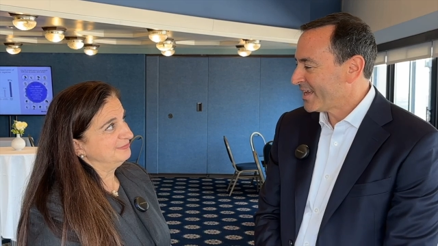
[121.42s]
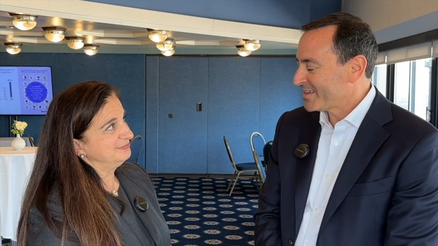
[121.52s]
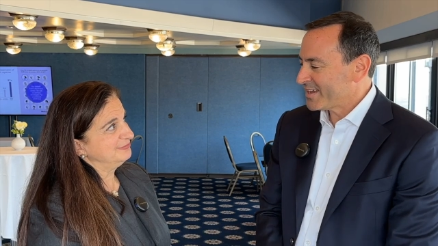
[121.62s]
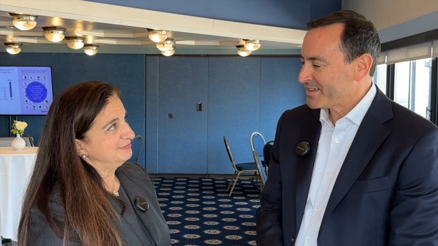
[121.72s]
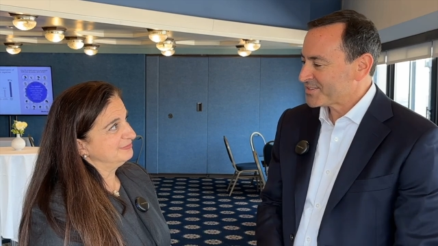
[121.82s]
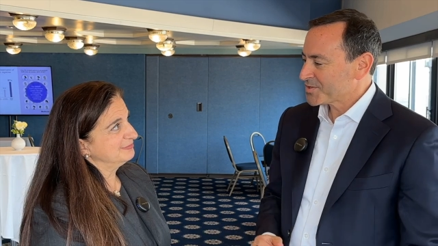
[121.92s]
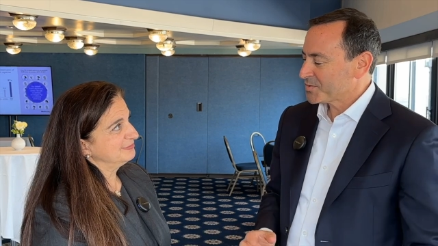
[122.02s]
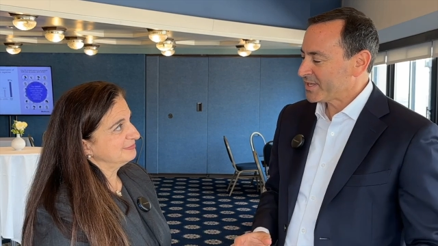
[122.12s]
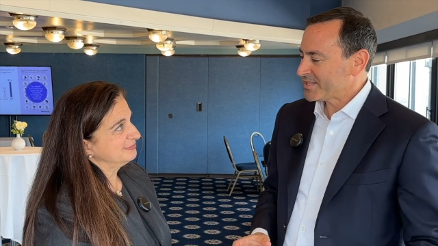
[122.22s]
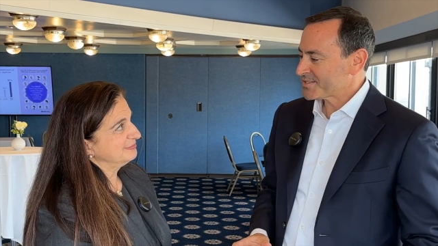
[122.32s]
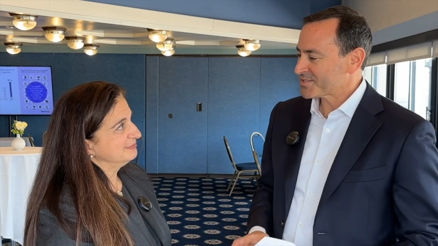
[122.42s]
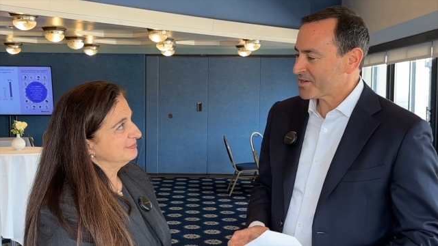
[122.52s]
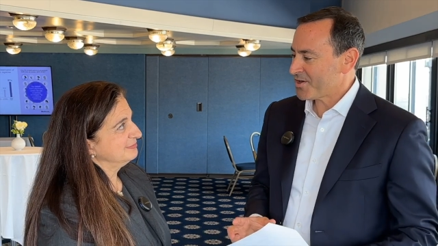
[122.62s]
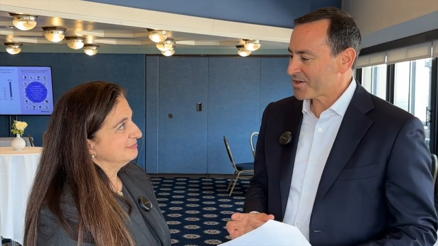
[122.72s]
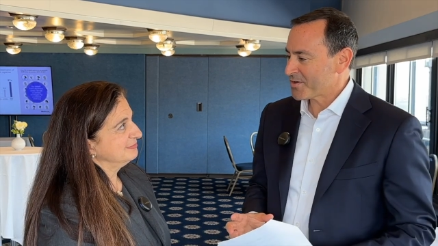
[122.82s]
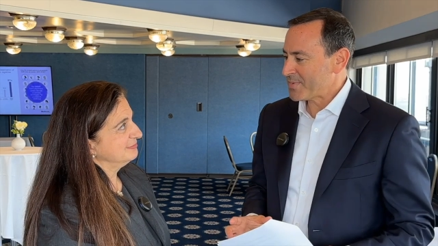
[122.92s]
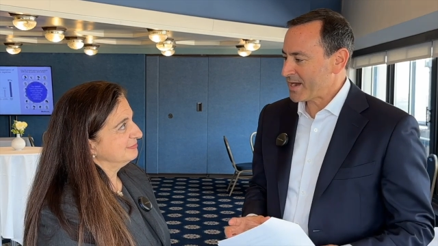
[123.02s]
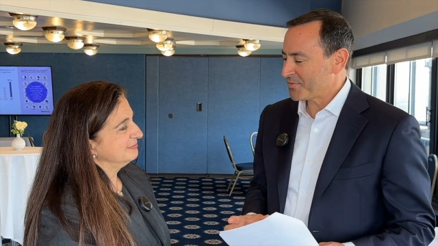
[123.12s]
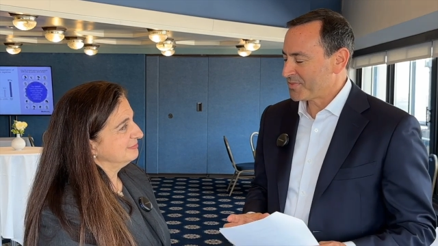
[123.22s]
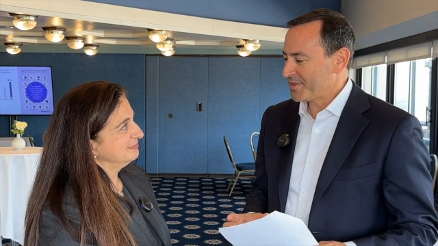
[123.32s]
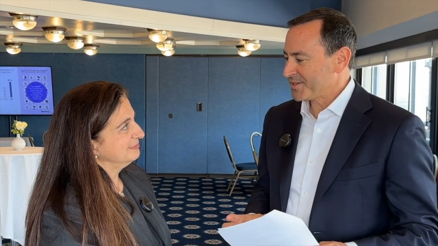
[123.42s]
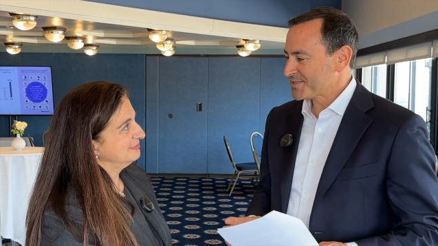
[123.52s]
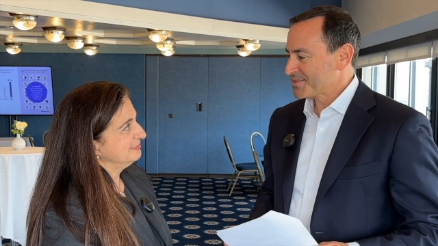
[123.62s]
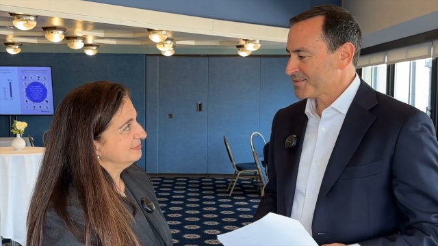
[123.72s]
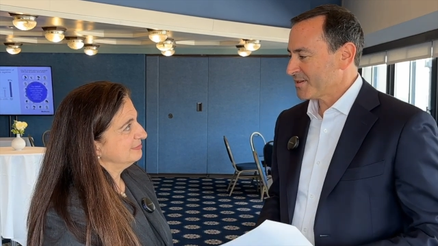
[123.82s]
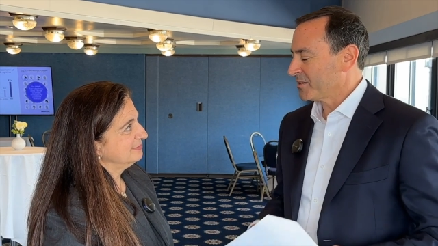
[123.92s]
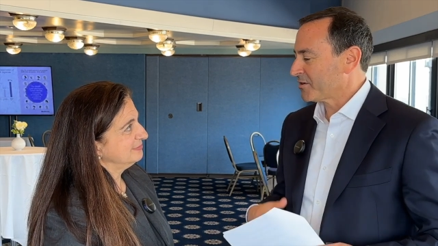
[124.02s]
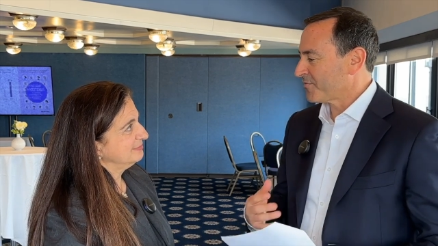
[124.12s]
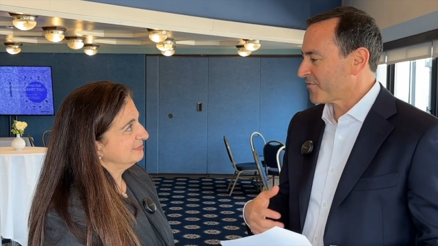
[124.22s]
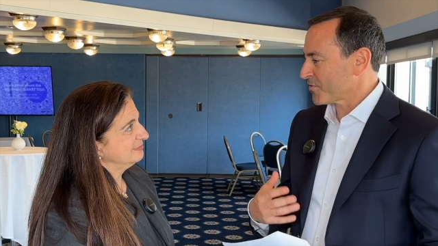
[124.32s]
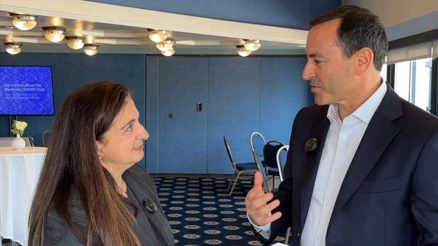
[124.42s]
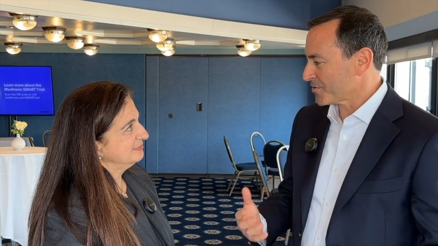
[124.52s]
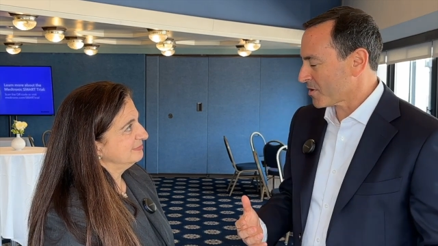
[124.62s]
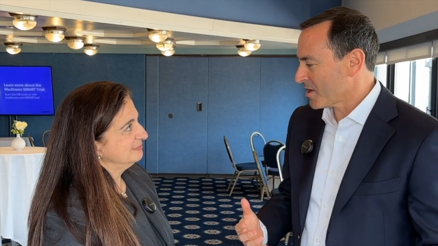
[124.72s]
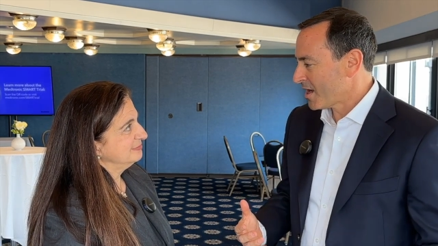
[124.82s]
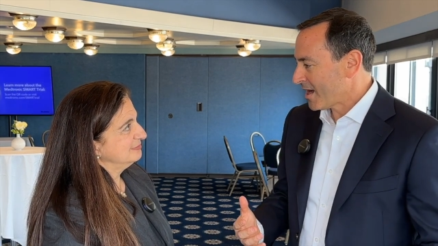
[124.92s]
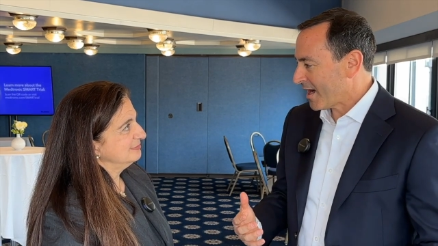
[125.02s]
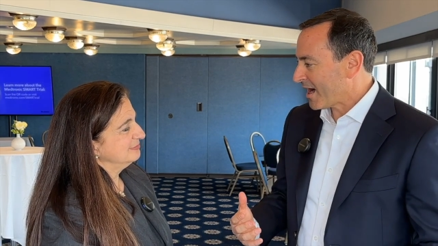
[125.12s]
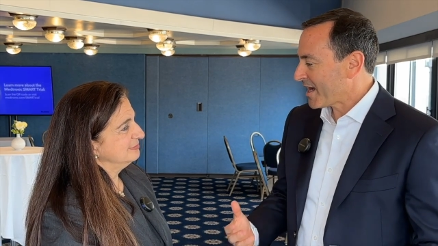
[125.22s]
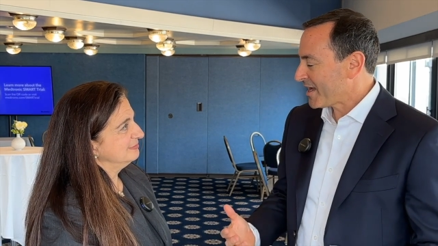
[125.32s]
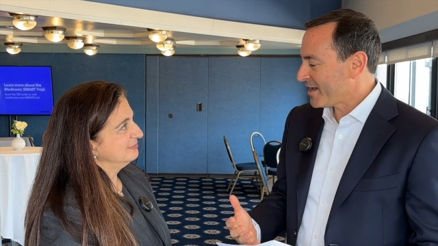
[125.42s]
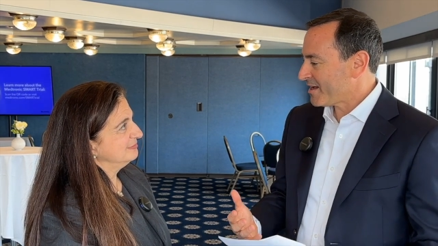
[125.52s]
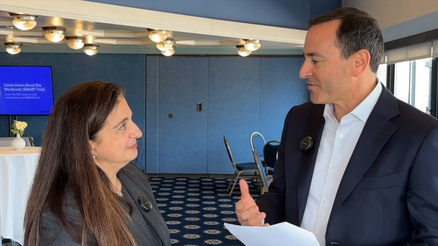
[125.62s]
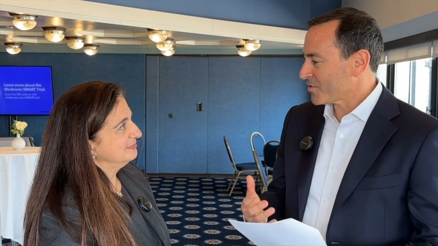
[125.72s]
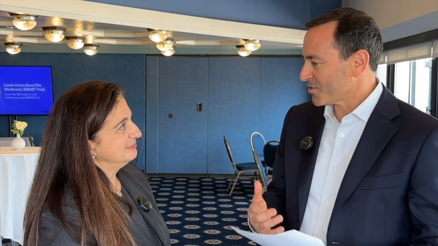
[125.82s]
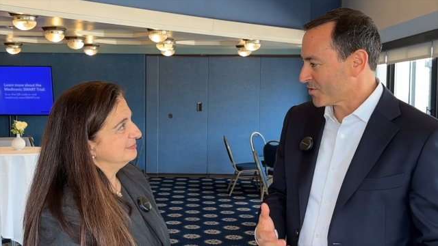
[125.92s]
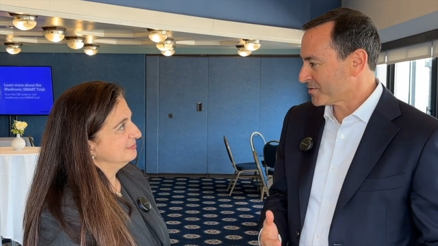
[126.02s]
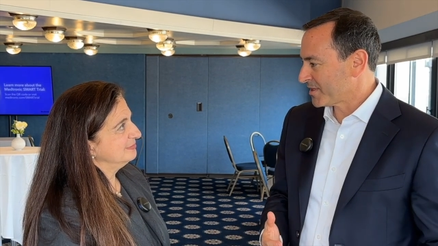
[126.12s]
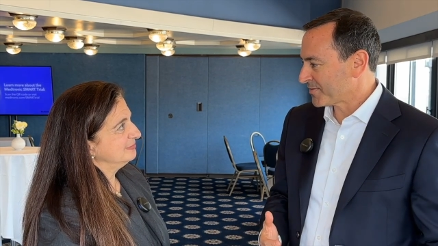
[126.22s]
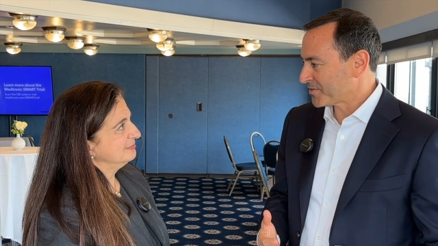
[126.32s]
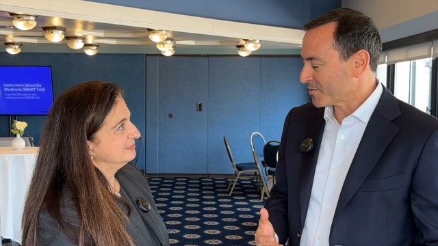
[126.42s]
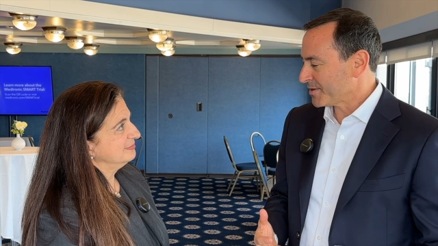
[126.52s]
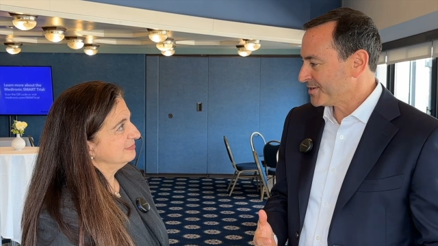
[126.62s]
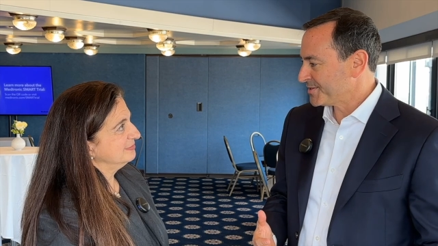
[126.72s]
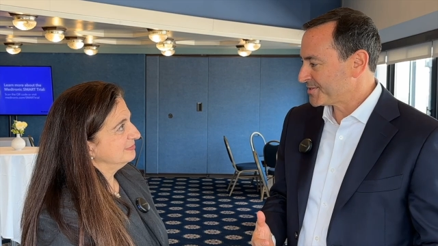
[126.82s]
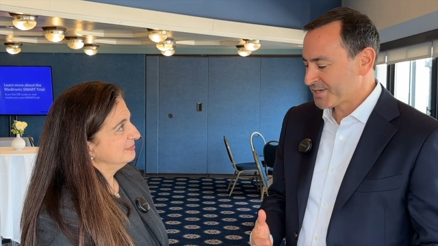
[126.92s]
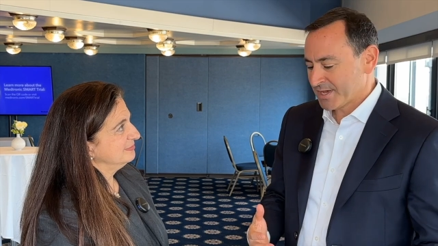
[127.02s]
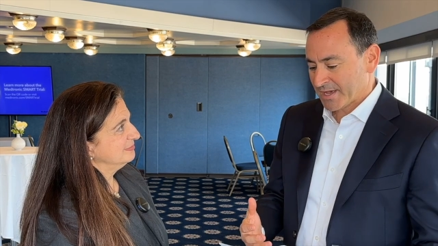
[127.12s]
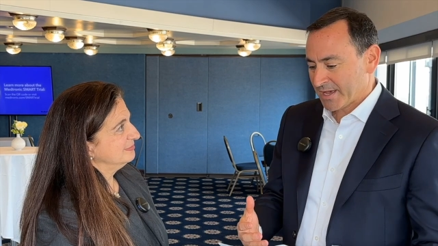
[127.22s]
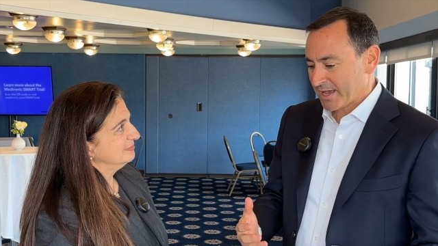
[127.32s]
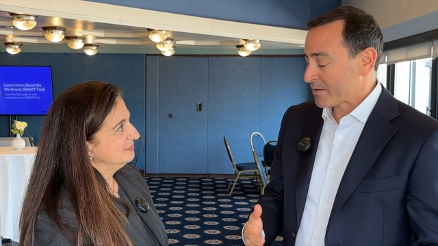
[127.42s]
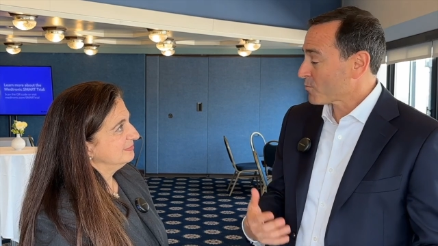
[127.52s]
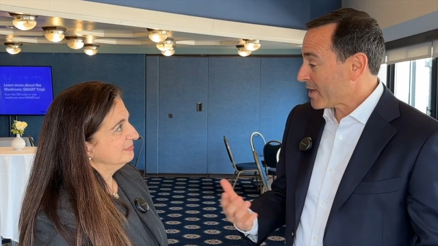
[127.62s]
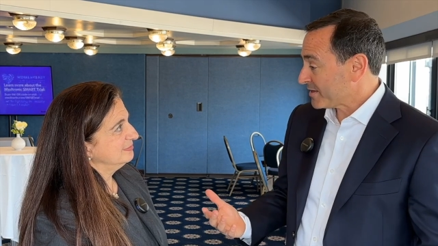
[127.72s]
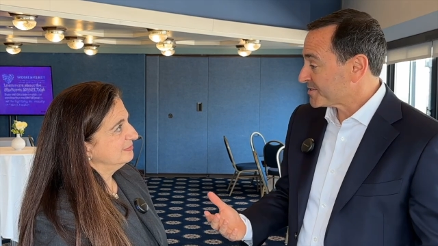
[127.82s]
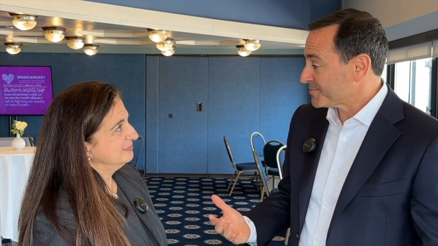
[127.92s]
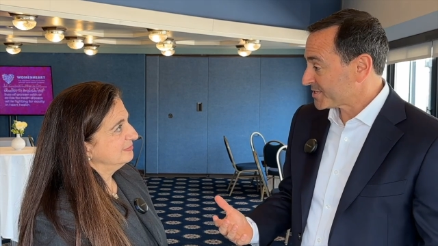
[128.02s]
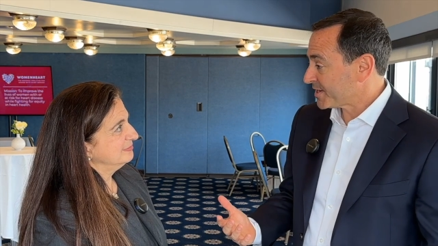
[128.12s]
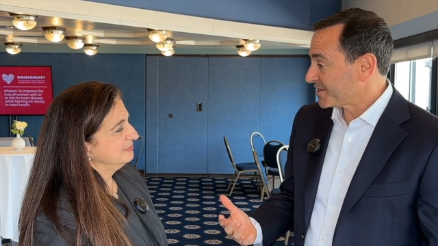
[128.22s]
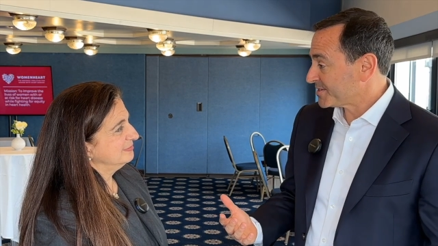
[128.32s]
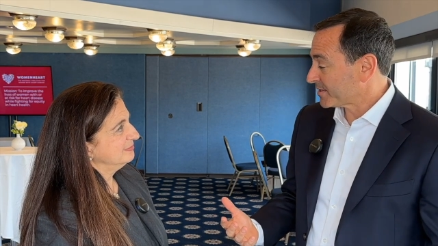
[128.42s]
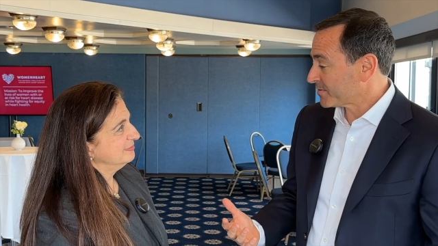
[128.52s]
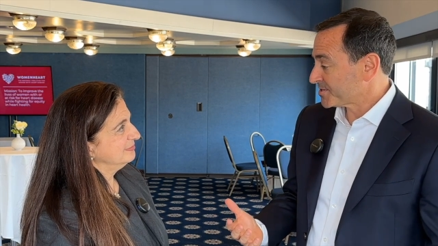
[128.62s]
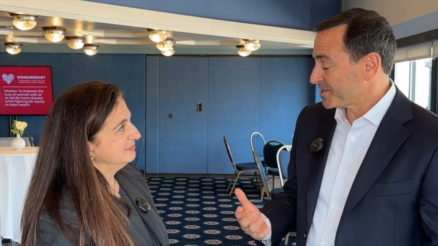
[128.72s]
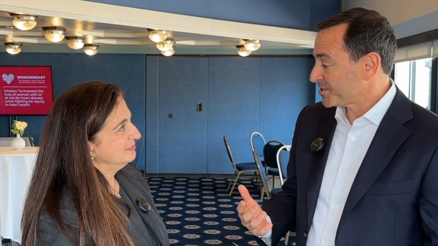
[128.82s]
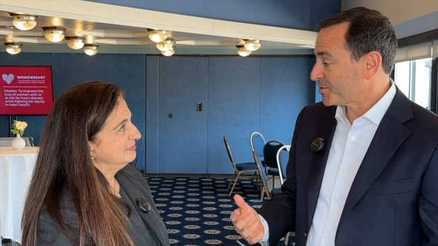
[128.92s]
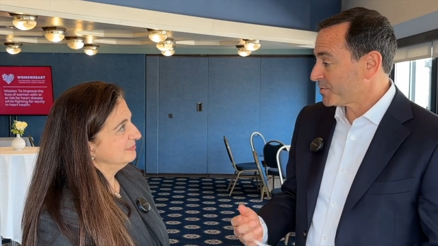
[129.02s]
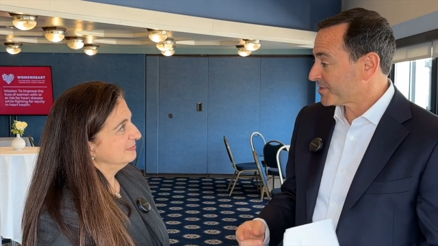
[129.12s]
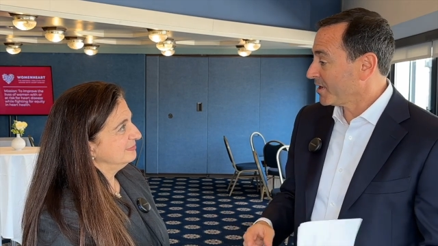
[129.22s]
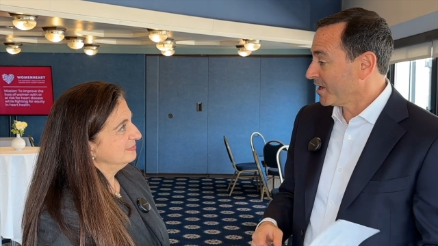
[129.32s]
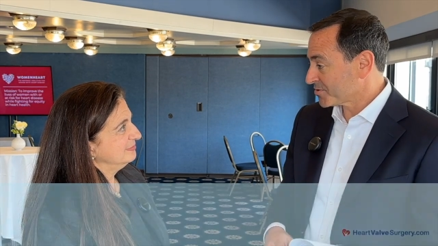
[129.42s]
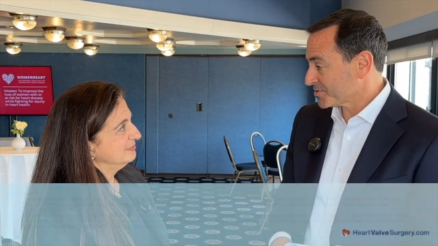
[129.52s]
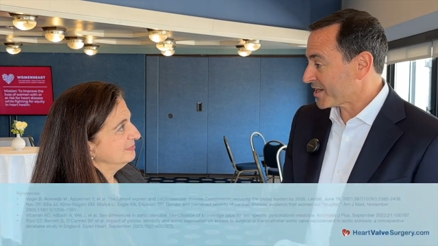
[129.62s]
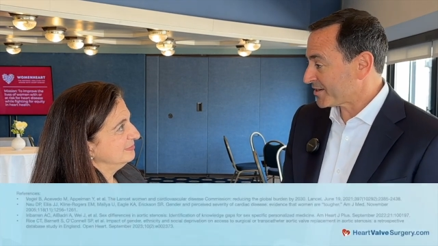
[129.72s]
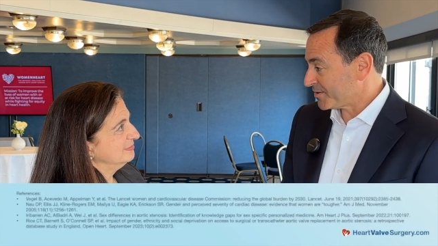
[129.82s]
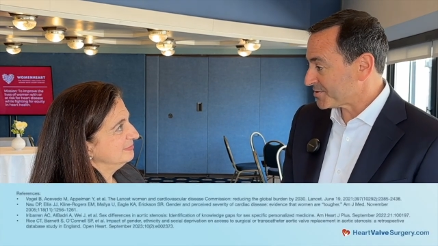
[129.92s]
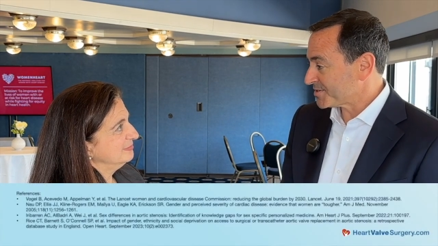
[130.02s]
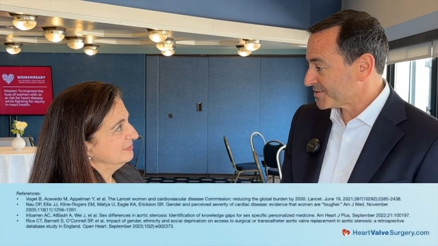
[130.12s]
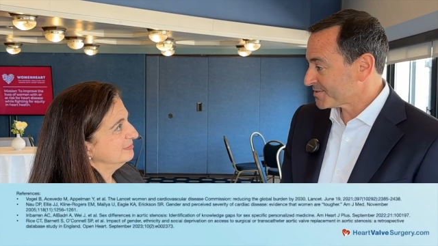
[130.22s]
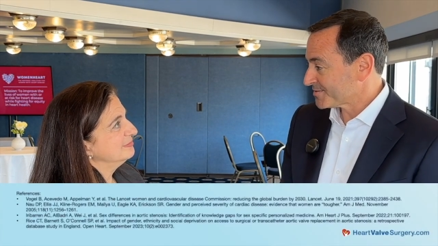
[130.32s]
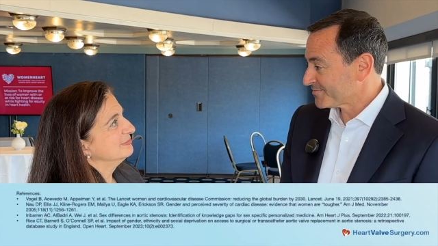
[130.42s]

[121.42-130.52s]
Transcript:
Speaker 1: Yeah, and so let's talk about this a little further. I have heard that there is and read some studies that there's an issue with underdiagnosis,